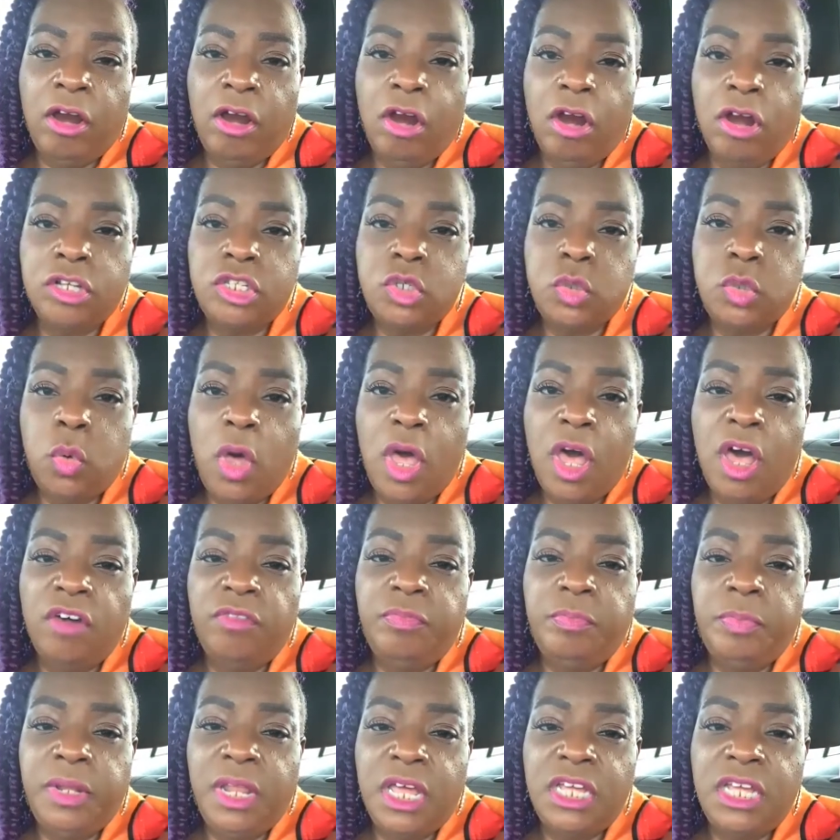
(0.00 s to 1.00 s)
are 12
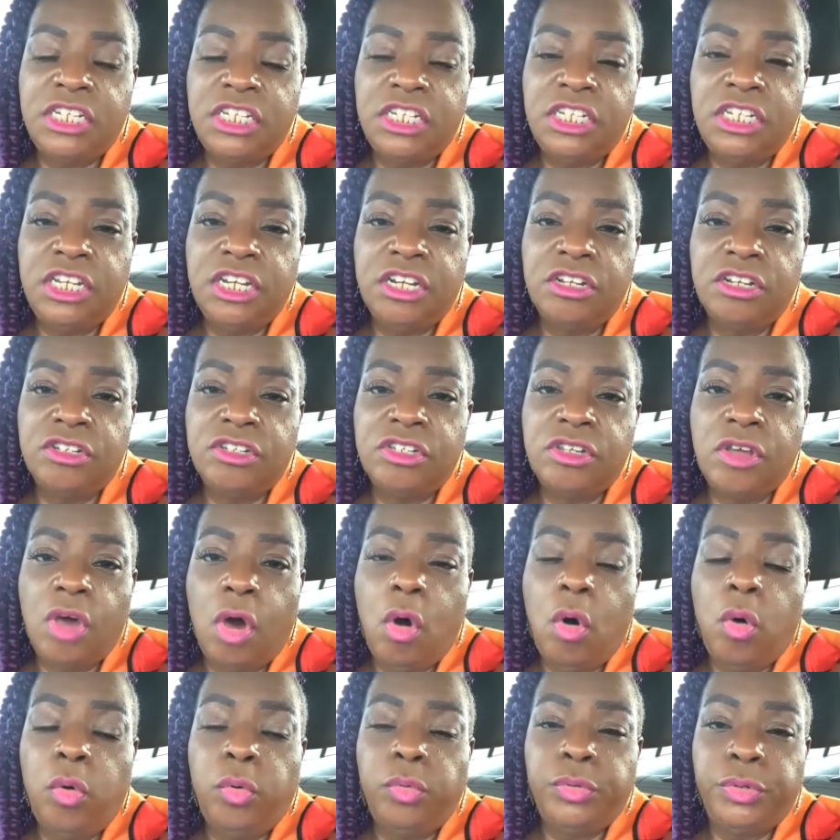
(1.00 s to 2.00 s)
plus years
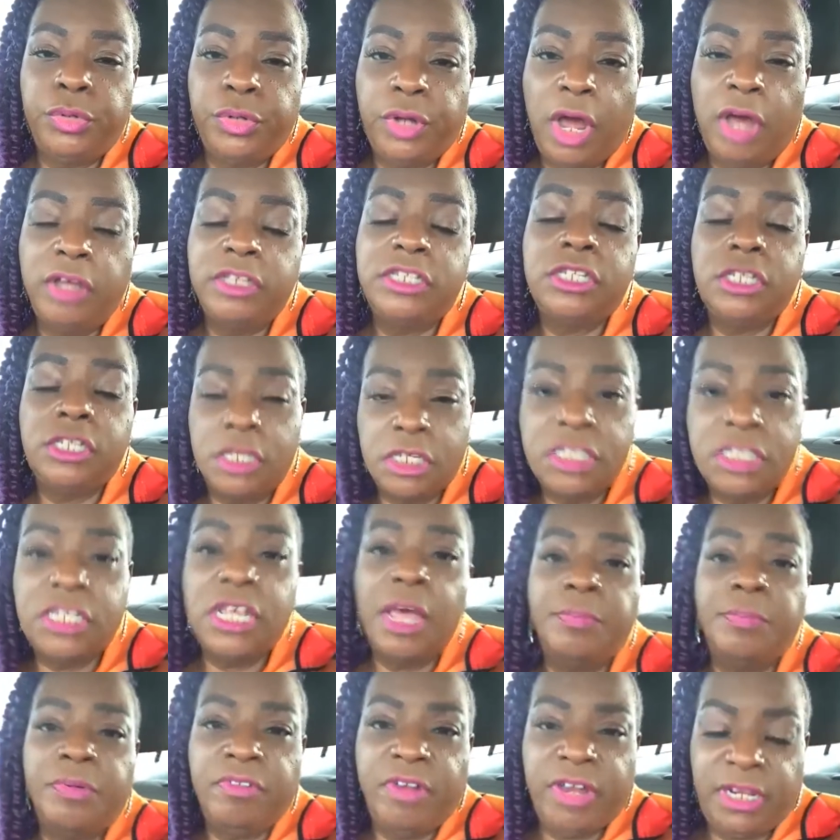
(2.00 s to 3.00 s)
old,
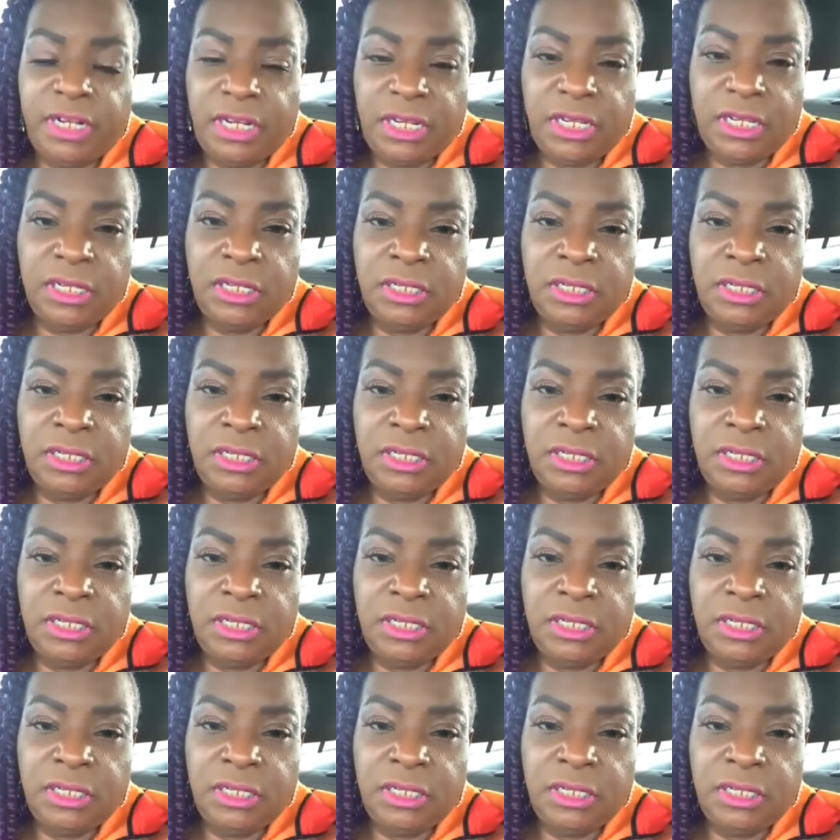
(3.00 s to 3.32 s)
separated.